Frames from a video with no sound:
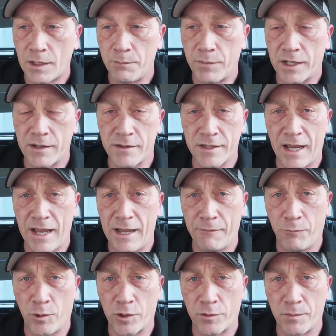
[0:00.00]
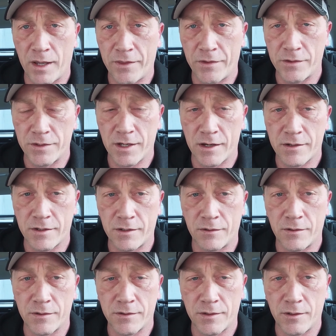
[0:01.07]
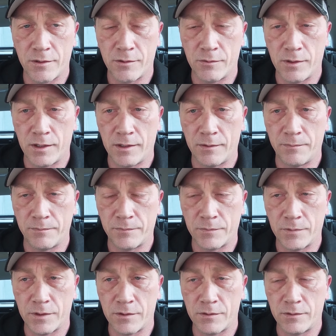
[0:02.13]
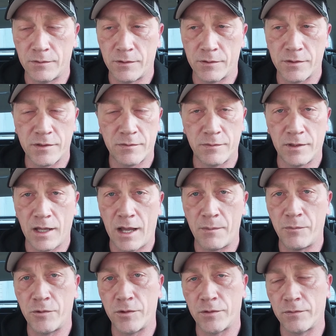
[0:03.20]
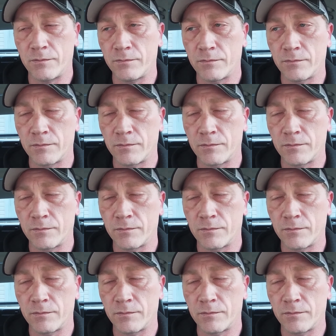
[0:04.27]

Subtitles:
because I have water meth injection also, there's a lot more